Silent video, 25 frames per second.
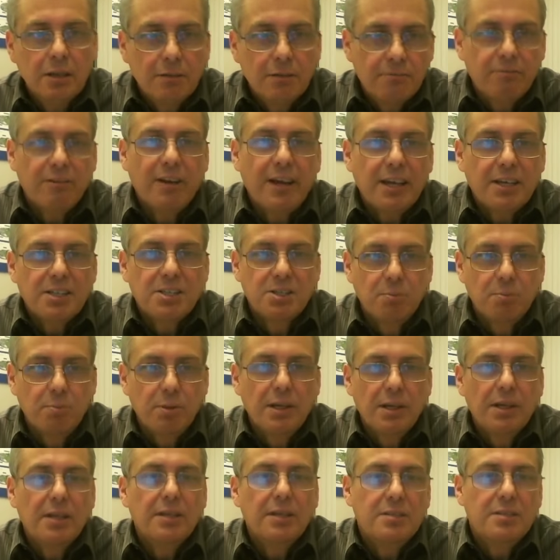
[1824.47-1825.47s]

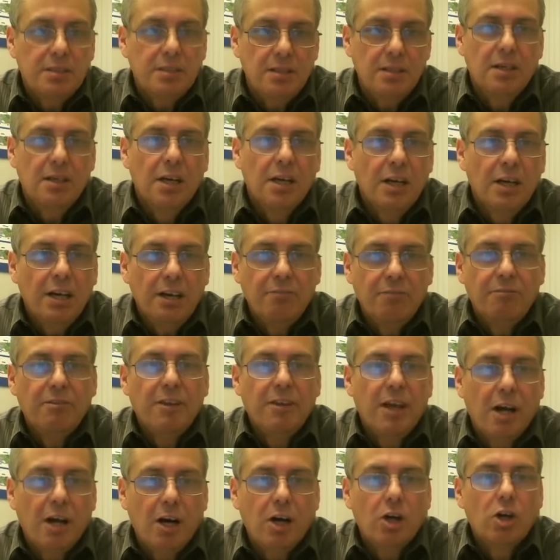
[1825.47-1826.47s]
flexibility if
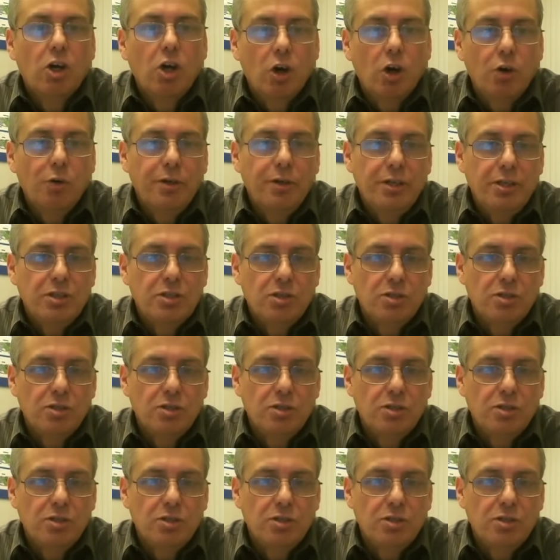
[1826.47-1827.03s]
they are going